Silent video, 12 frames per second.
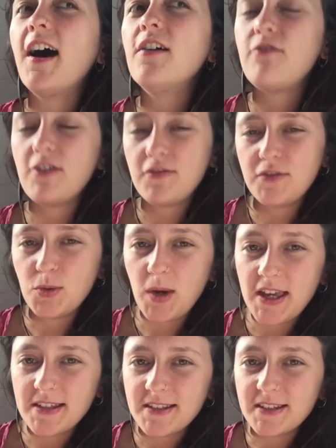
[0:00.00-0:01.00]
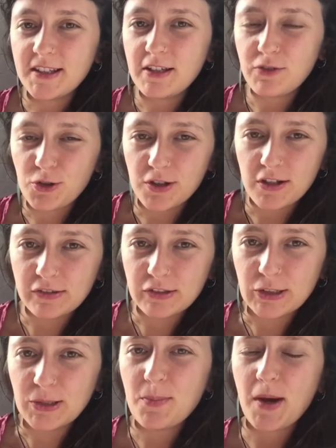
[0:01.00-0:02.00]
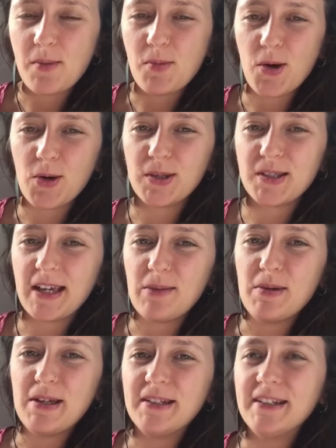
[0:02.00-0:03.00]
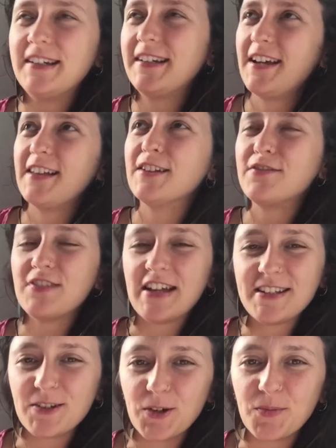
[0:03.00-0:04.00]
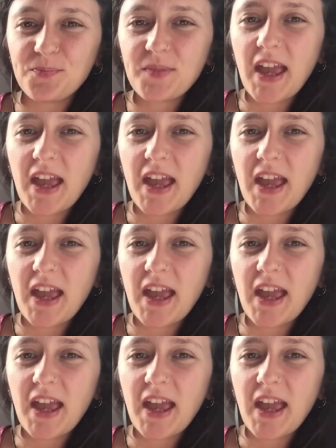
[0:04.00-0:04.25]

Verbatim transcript: 50 Ways to Leave Your Lover by Paul Simon. I love that song.